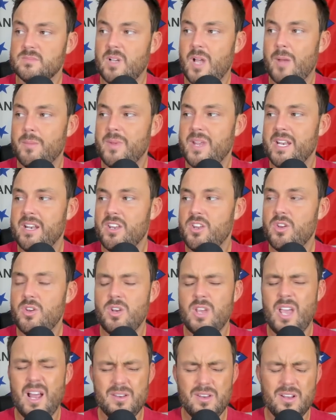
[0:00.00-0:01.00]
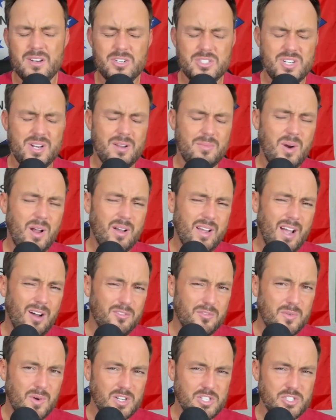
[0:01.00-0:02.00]
I mean, you got to understand probably how
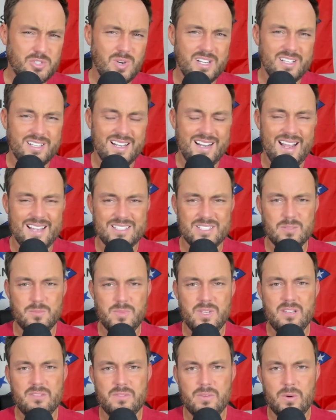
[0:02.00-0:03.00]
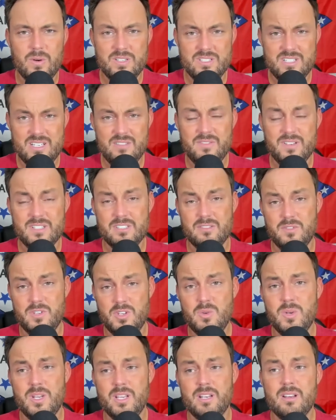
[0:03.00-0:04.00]
frustrating that has to be for a defensive
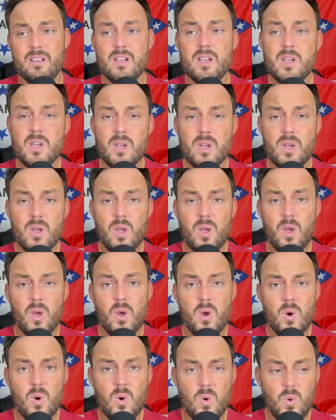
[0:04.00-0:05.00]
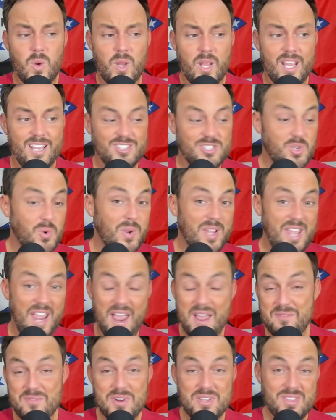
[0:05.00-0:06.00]
unit who is doing
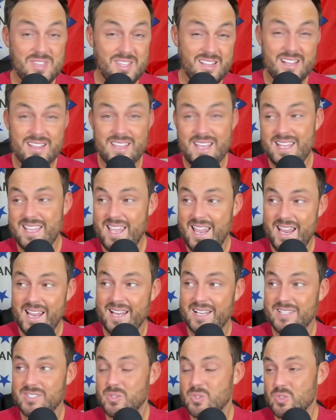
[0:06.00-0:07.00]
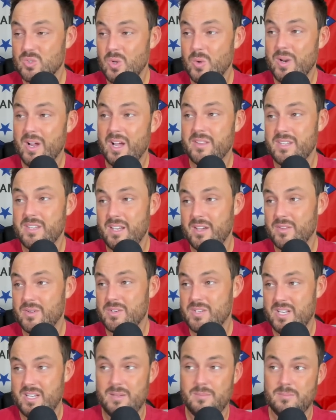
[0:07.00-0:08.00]
everything that they can to slow down the other
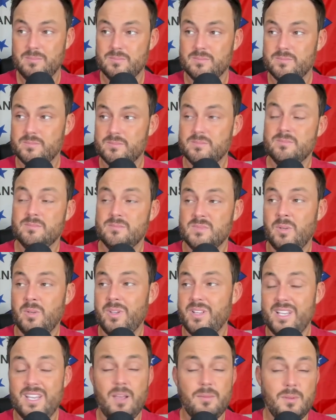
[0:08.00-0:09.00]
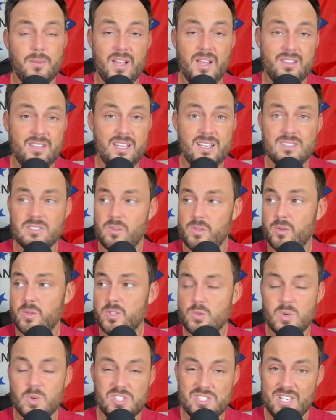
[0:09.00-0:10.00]
team. I mean, they kept them out of the end zone. They only
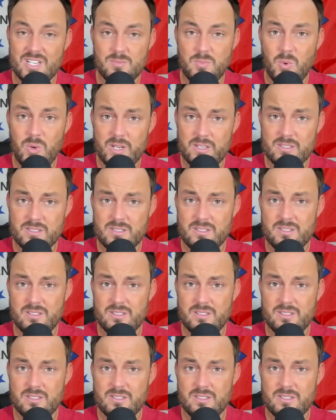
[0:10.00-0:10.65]
scored 6 points.